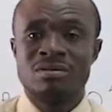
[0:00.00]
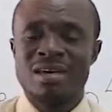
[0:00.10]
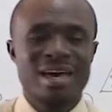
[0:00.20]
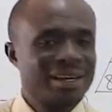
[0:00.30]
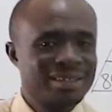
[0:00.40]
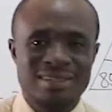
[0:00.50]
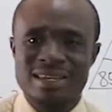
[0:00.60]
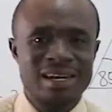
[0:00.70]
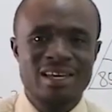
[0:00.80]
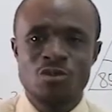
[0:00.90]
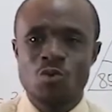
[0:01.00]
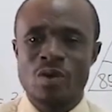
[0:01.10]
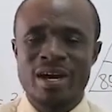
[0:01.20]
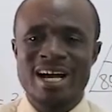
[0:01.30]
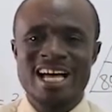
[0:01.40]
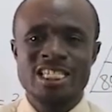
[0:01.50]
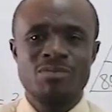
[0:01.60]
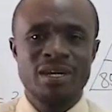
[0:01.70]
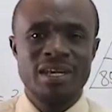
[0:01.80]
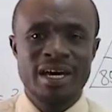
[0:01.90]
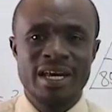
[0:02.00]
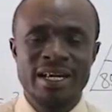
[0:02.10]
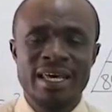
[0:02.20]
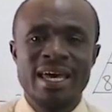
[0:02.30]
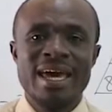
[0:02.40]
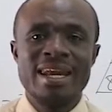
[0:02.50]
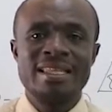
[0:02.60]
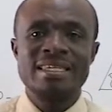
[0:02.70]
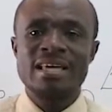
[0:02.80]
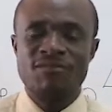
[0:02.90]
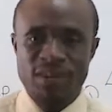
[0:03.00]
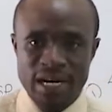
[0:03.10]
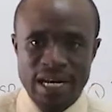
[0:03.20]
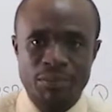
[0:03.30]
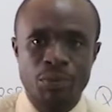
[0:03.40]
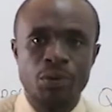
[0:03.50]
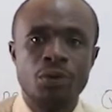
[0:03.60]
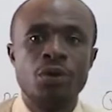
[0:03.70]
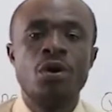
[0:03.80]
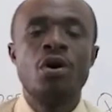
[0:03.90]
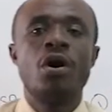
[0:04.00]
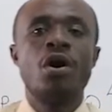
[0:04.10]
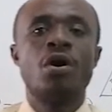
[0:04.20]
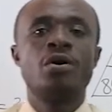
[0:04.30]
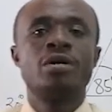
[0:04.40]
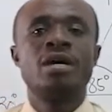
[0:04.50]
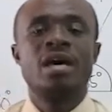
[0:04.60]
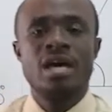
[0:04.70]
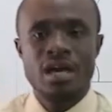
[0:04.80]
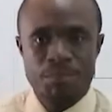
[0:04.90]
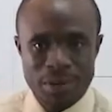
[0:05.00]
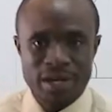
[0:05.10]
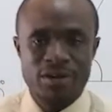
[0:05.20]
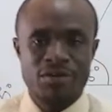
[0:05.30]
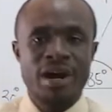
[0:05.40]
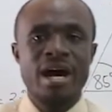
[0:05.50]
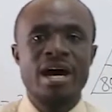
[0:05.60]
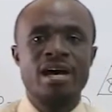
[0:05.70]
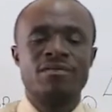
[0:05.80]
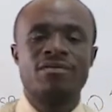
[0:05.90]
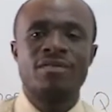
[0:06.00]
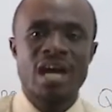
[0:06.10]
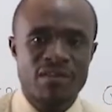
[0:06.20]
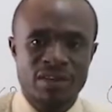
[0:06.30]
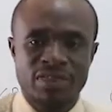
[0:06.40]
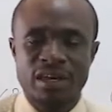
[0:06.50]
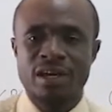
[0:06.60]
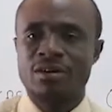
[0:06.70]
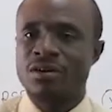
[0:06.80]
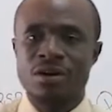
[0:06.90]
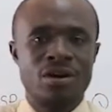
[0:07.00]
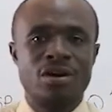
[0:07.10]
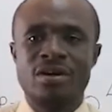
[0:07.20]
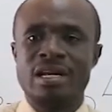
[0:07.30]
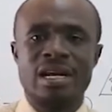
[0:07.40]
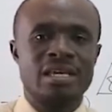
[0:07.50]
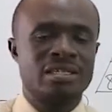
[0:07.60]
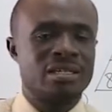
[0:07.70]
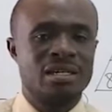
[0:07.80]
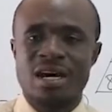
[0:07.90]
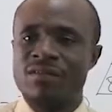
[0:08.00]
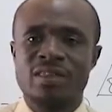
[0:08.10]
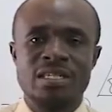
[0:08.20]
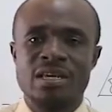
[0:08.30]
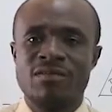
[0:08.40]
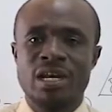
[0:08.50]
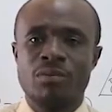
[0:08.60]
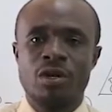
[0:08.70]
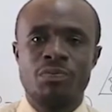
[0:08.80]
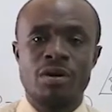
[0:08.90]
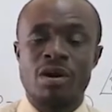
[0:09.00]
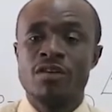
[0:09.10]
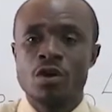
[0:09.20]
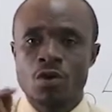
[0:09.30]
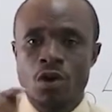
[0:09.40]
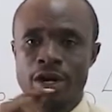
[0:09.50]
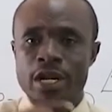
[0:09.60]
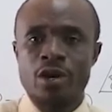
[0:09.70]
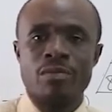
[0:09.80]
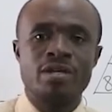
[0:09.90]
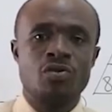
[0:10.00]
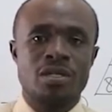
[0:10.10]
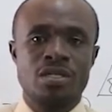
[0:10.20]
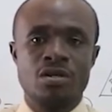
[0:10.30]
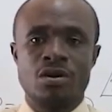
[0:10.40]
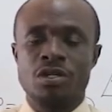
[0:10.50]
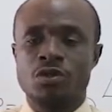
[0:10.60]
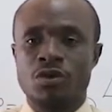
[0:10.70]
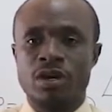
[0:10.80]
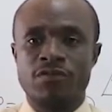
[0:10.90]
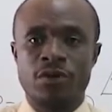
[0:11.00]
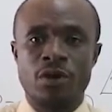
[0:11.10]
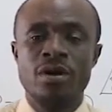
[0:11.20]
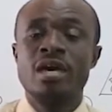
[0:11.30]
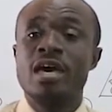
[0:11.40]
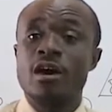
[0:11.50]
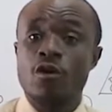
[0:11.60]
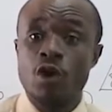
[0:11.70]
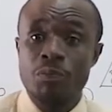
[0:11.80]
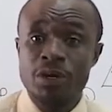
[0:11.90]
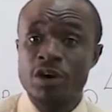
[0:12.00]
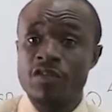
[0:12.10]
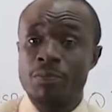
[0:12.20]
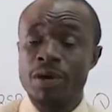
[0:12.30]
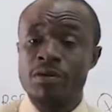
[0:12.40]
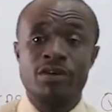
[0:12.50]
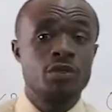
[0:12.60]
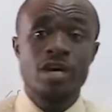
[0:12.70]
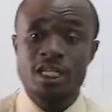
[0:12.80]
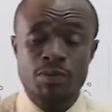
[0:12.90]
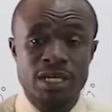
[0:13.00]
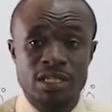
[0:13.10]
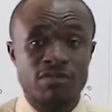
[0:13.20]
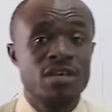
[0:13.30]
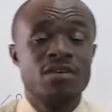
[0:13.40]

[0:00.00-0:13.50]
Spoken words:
Excellent work has been done, and it is available on a pen drive. Everything, all the lesson, everything is available on the pen drive. Call the numbers you are seeing on the screen for a copy of the pen drive. It's not expensive.